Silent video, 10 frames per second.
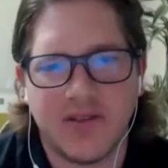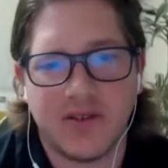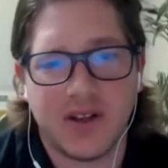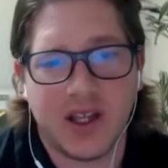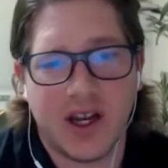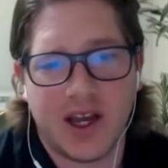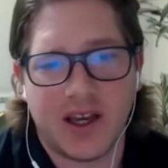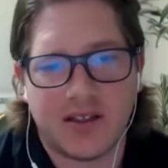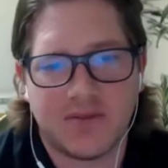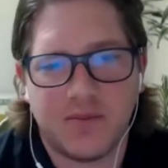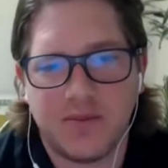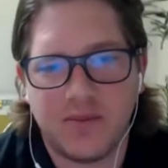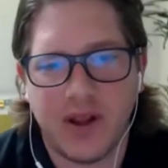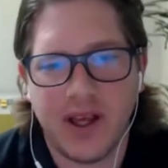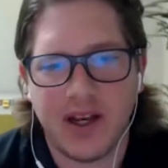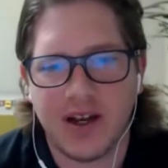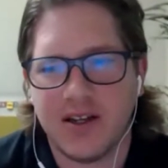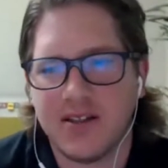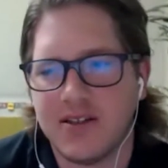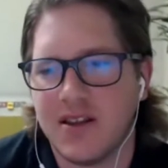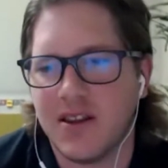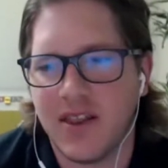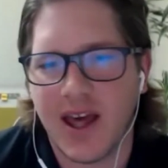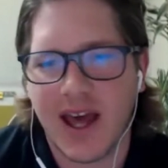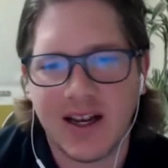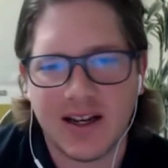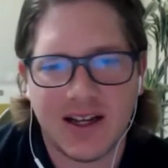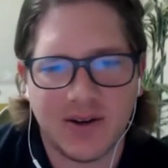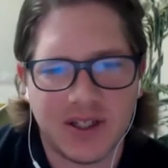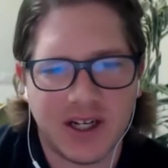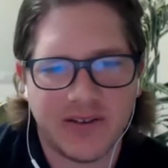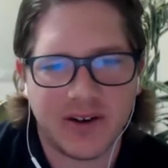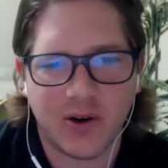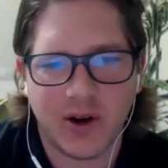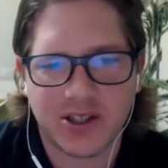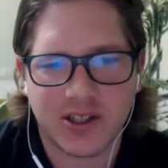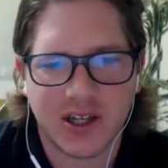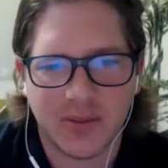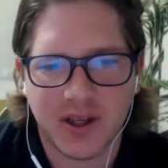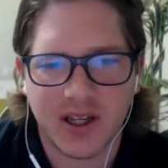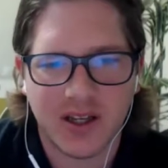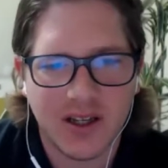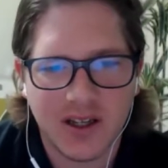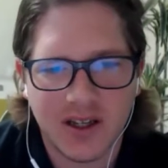definitely. And I guess playing on that, we did have a question come in.